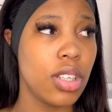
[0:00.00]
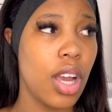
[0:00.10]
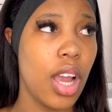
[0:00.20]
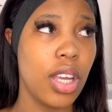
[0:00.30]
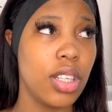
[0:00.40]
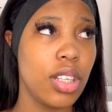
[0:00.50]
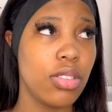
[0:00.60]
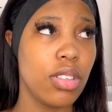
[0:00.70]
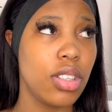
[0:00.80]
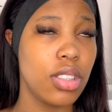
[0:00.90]
like at the
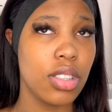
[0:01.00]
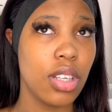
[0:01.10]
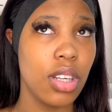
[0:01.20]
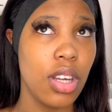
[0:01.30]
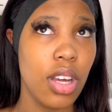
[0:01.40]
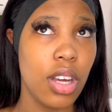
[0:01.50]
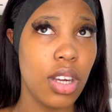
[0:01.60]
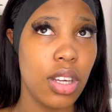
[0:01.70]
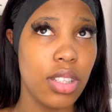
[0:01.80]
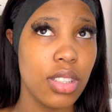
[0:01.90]
end
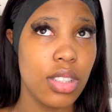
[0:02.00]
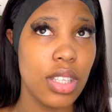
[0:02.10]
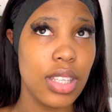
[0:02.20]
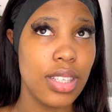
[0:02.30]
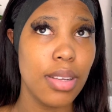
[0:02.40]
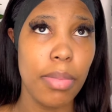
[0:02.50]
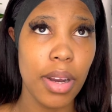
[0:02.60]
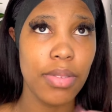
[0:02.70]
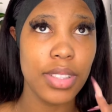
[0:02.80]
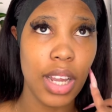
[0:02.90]
because there's a bit
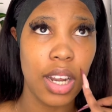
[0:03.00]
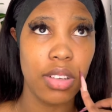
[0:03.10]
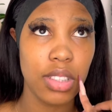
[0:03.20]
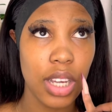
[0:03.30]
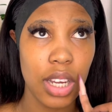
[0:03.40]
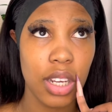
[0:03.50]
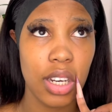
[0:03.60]
of sun outside